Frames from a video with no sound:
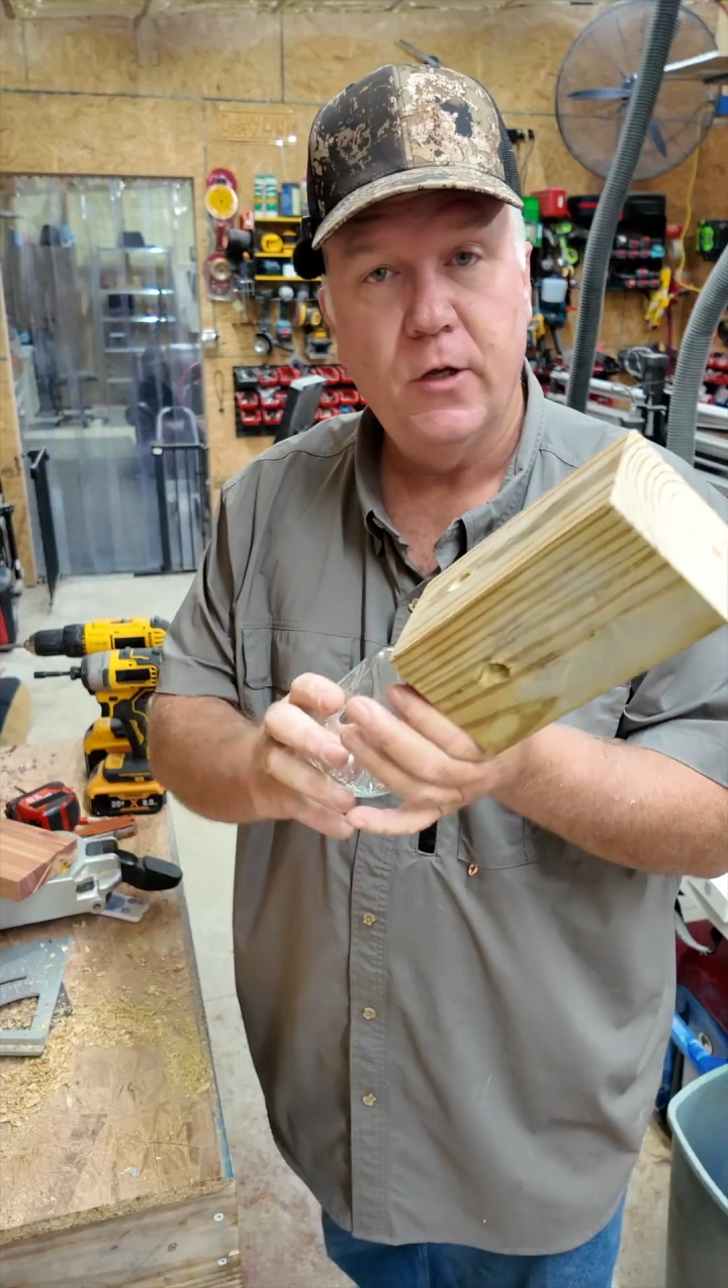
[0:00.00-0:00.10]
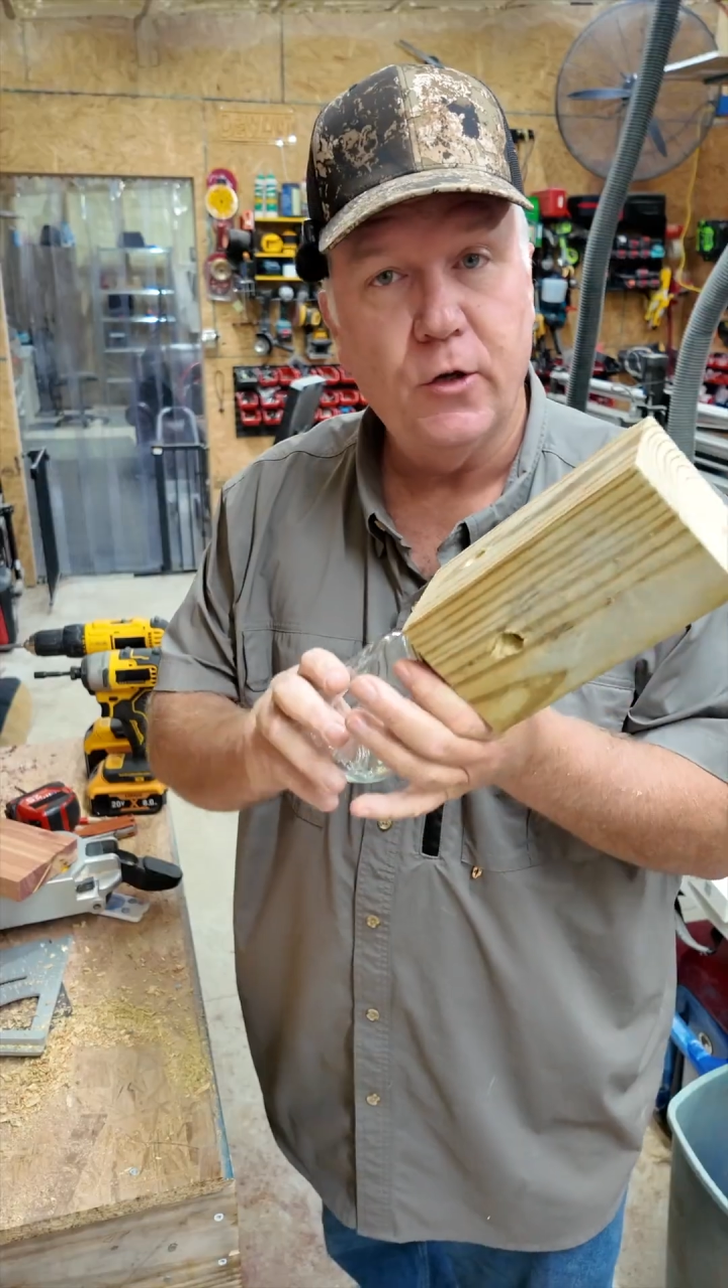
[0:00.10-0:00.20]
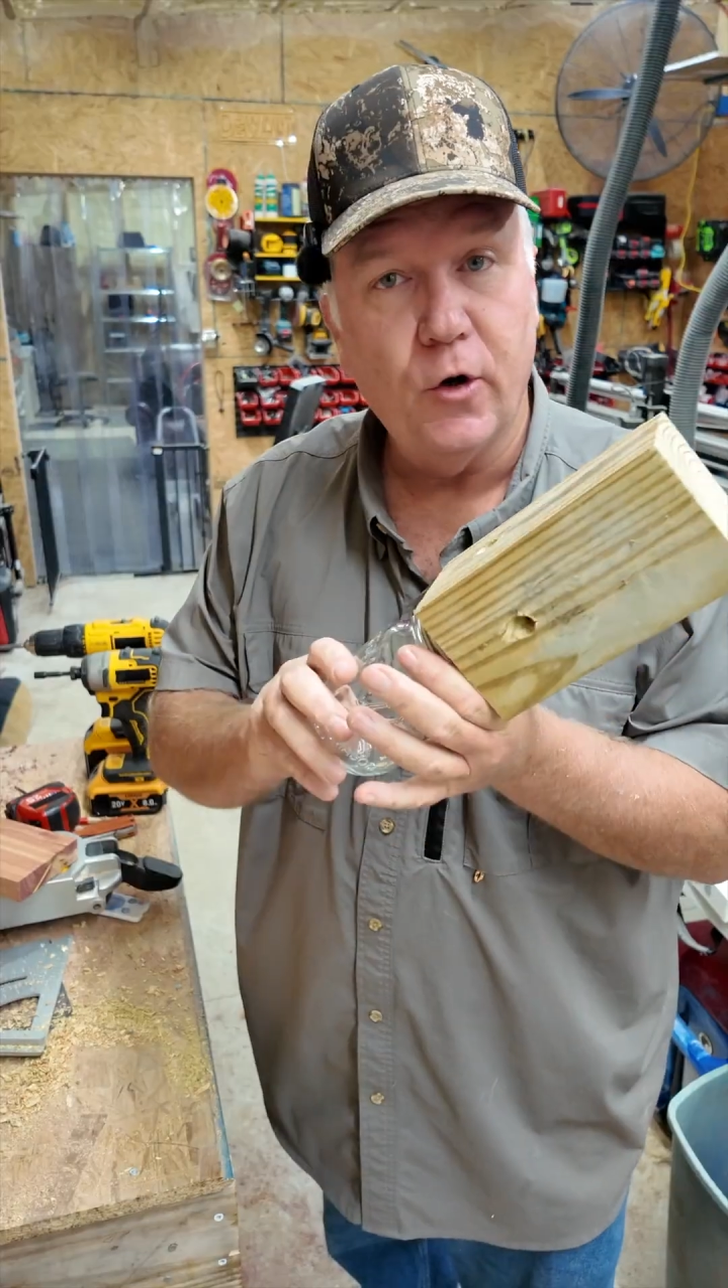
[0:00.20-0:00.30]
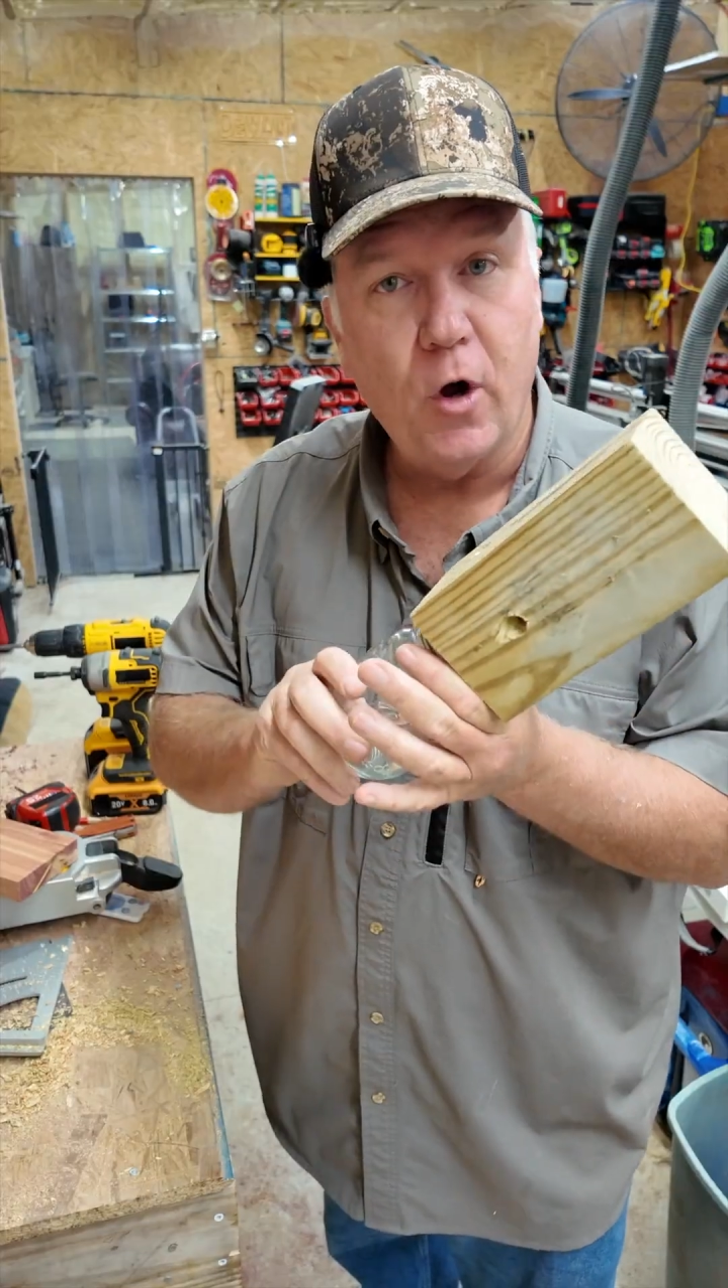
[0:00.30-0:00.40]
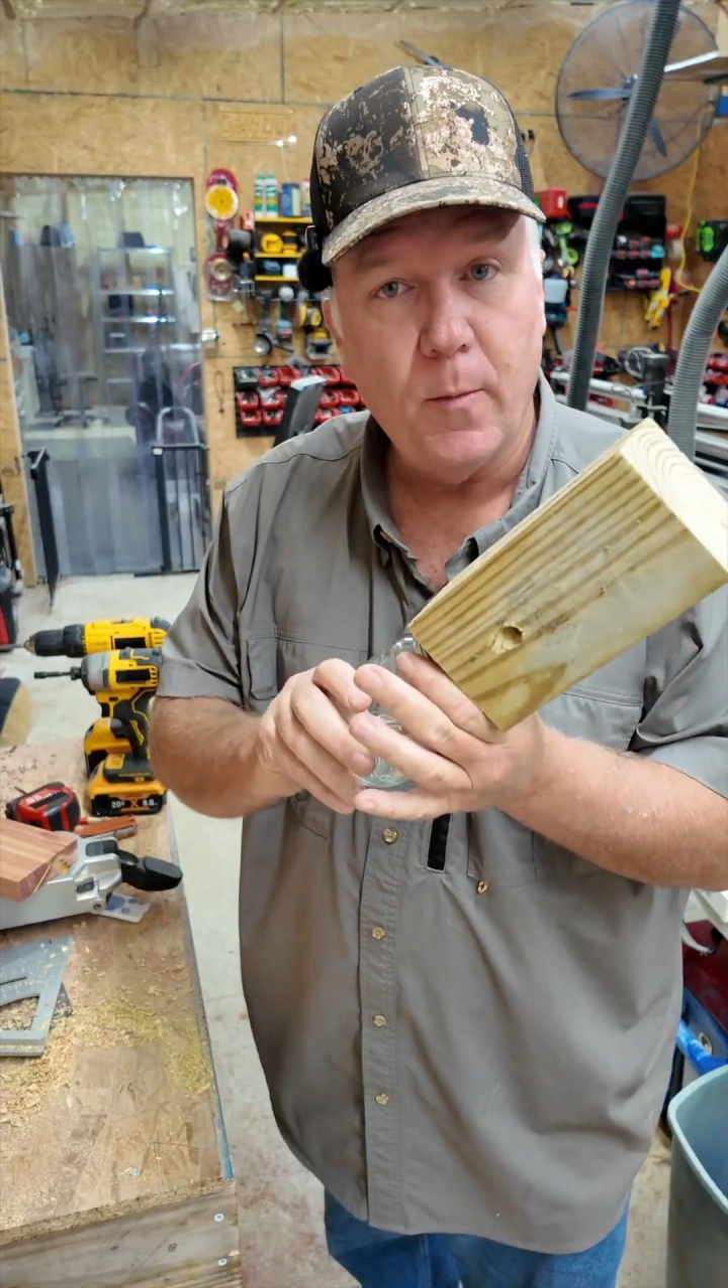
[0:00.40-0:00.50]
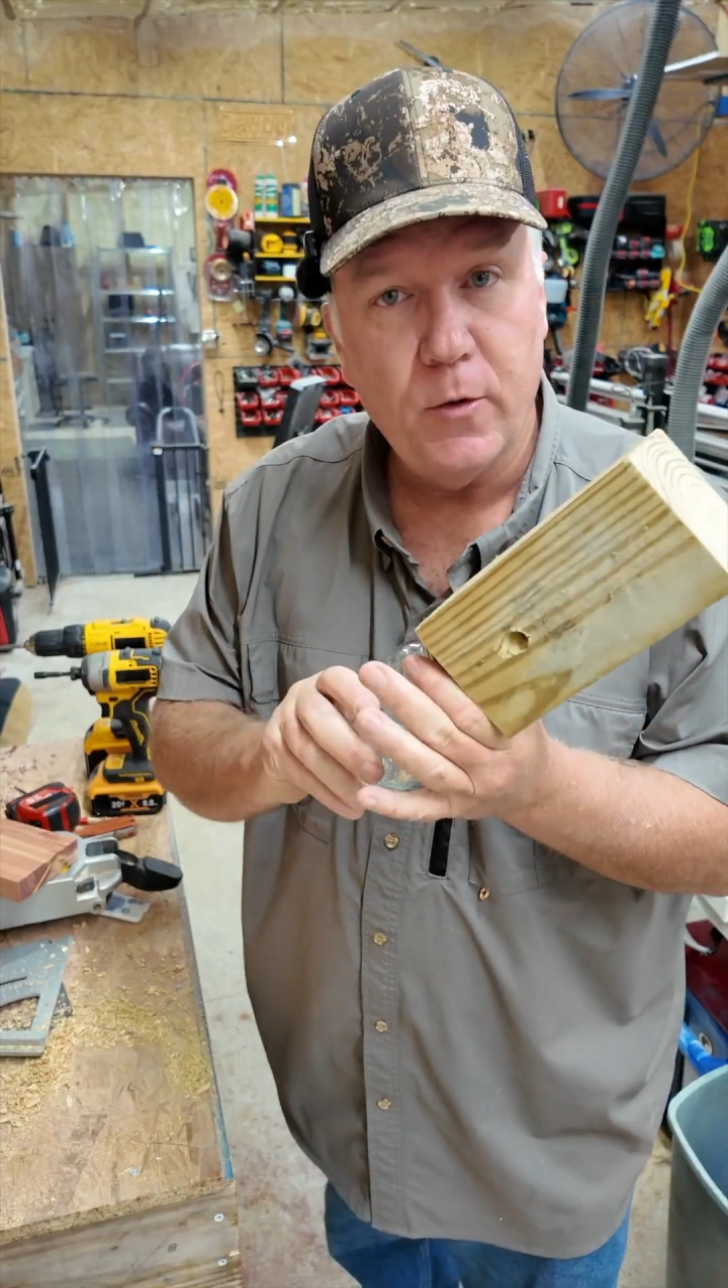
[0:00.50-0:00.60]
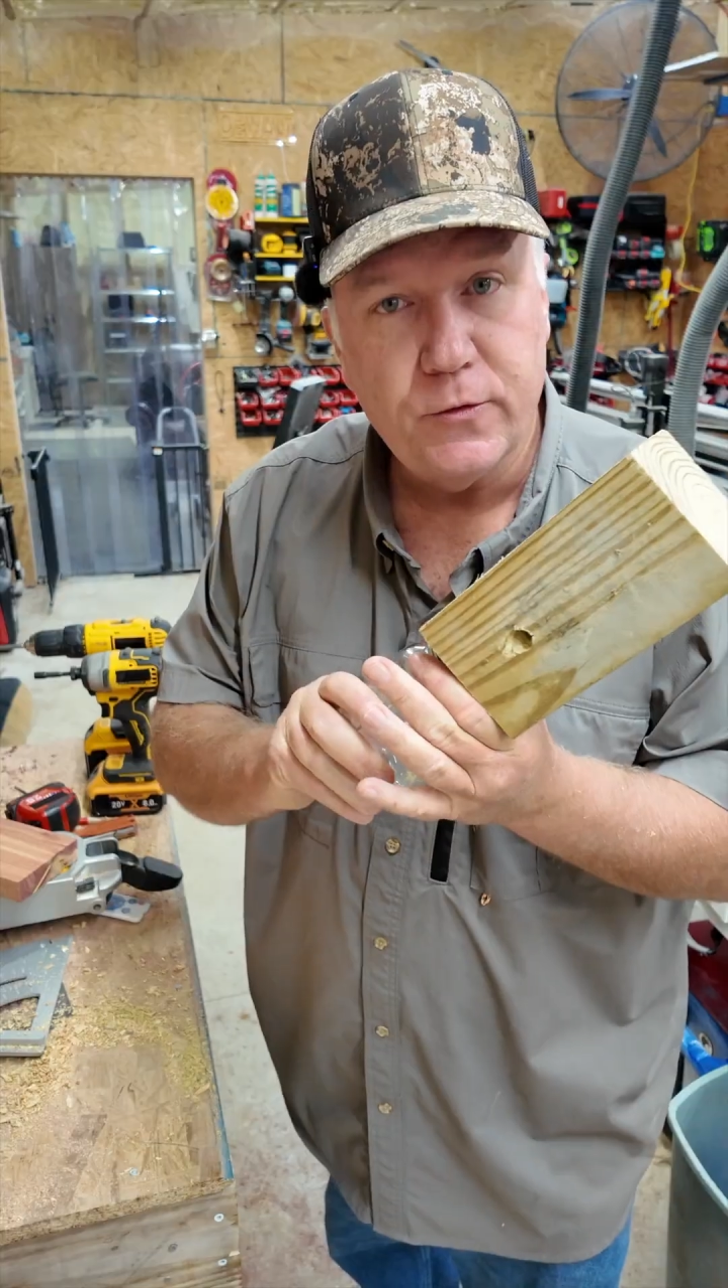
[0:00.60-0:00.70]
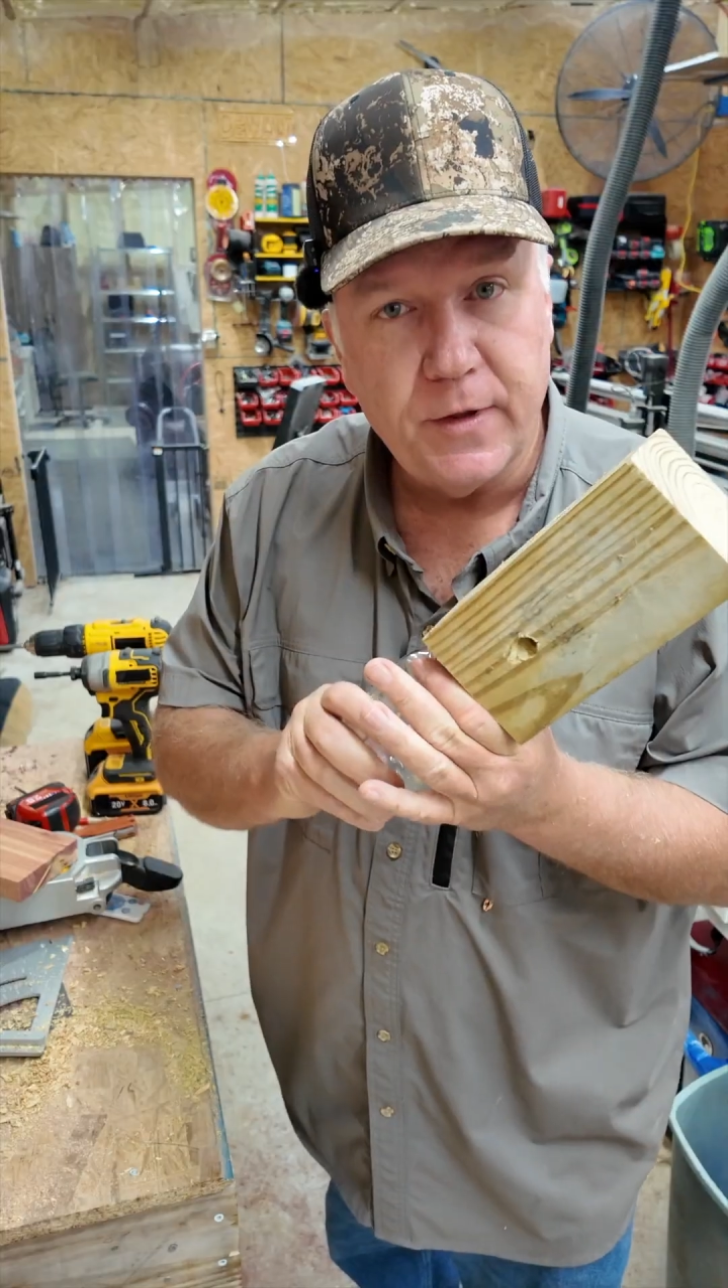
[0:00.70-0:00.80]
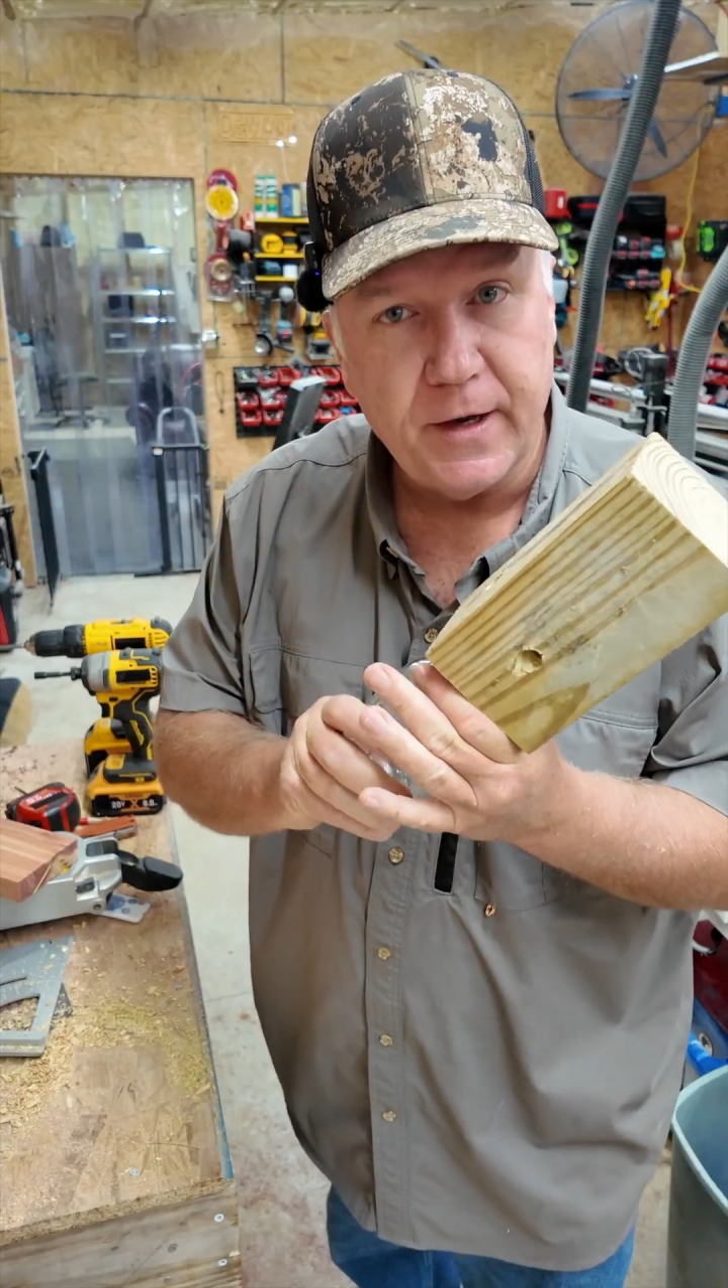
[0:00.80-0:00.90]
You're almost